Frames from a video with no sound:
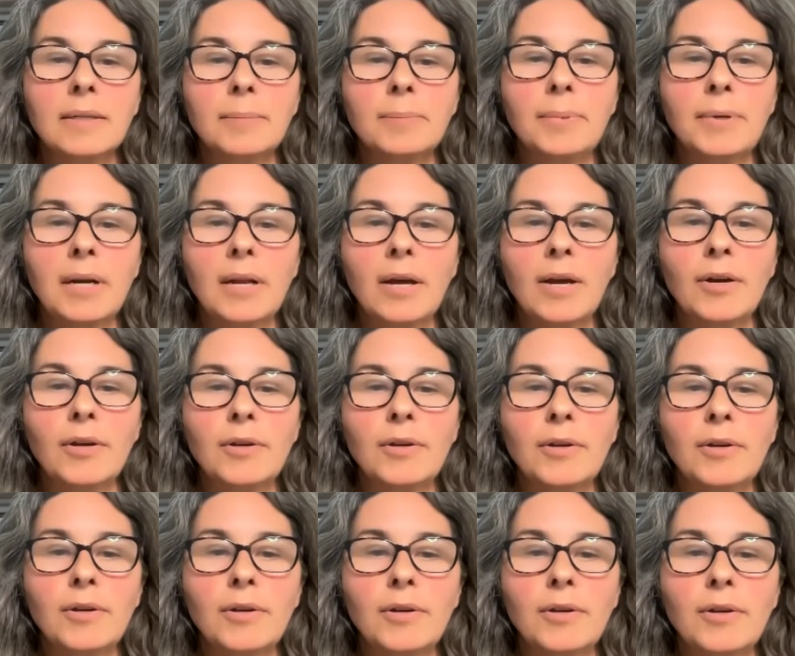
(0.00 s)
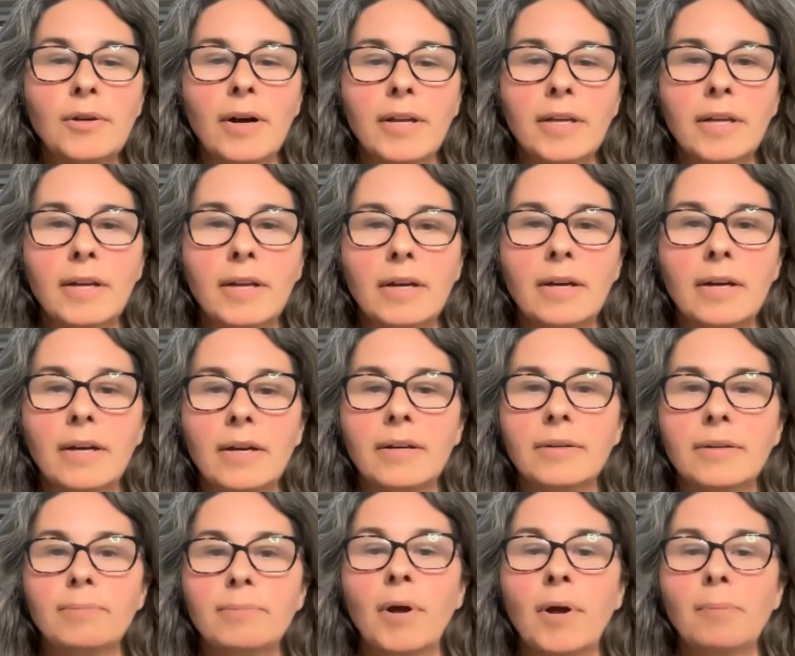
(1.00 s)
below
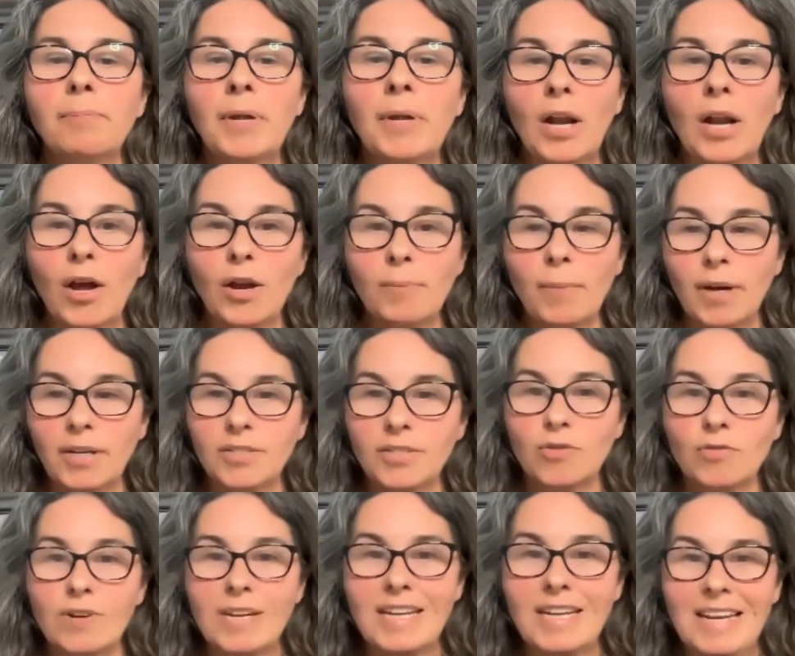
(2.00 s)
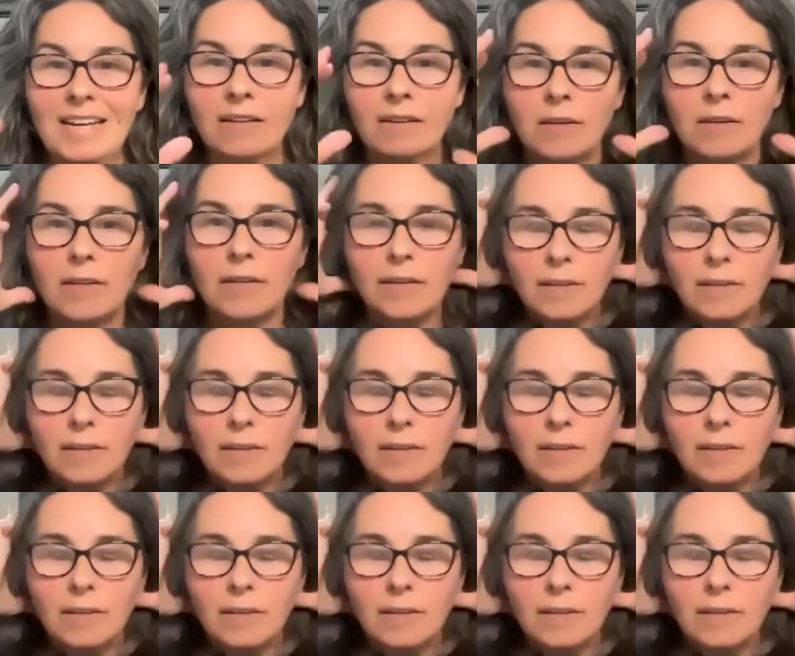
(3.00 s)
my screen.